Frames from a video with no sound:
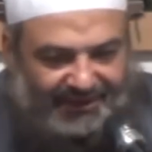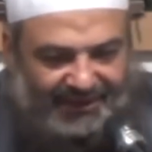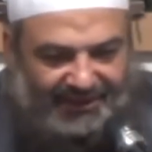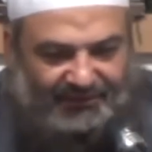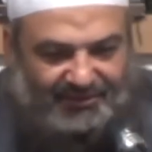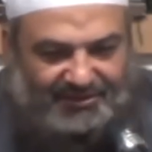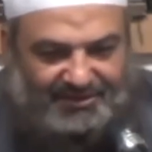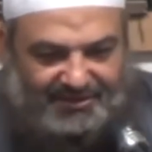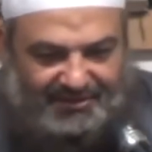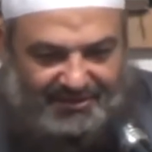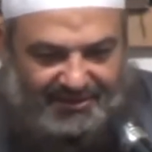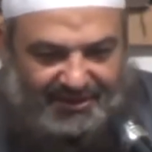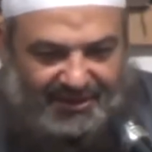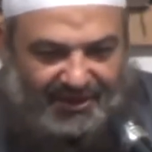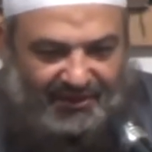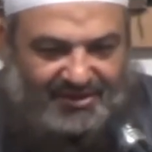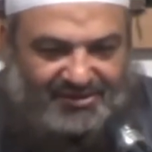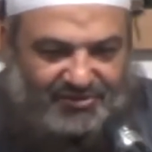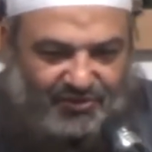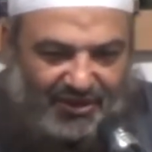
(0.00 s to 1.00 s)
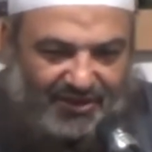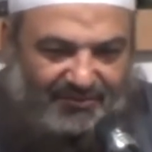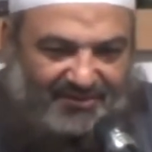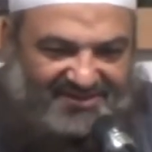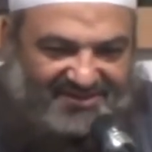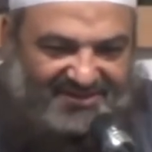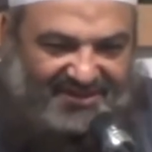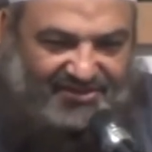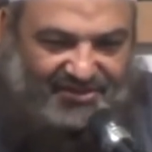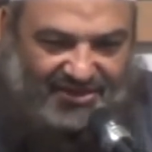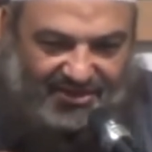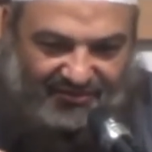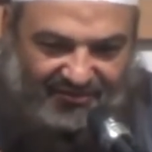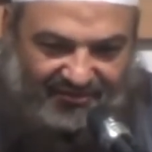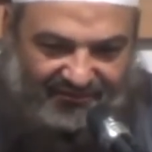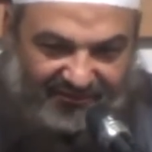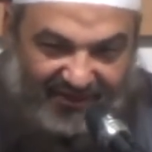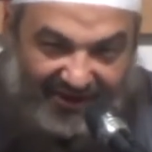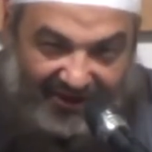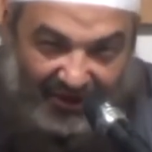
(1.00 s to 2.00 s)
he would, he's got a
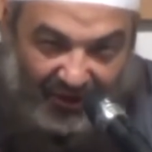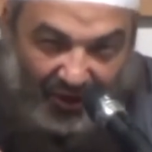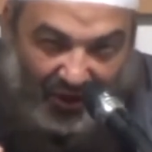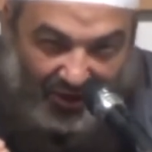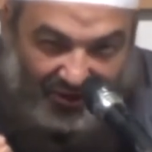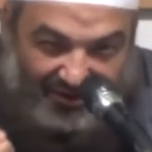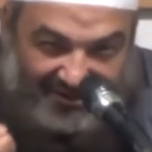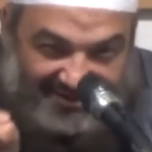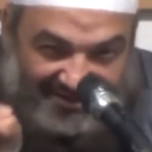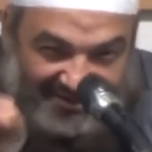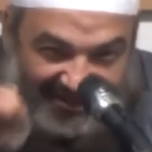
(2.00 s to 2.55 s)
mastija, a very long